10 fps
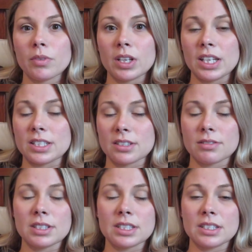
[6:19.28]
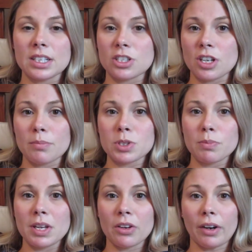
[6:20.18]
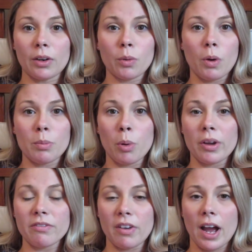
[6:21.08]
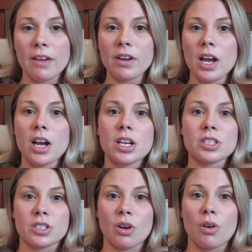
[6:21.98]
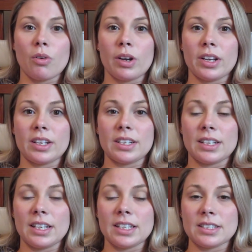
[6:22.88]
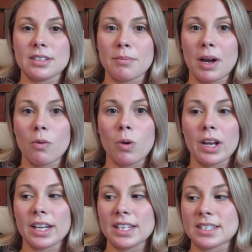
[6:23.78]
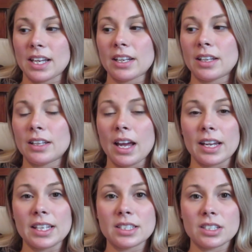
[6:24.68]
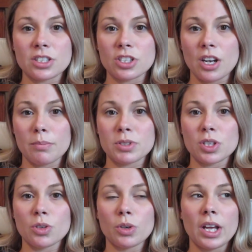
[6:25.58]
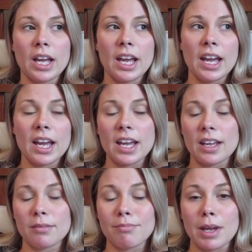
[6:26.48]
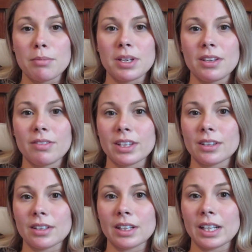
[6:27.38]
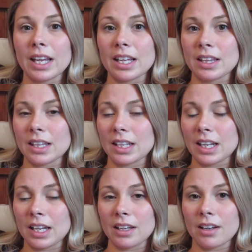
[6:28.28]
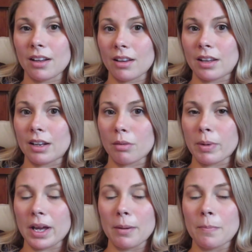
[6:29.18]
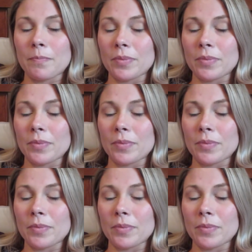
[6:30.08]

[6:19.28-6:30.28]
he stitched up to be around a one point five, so it is about what he said that he stitched it up to, and maybe even lengthening a little bit.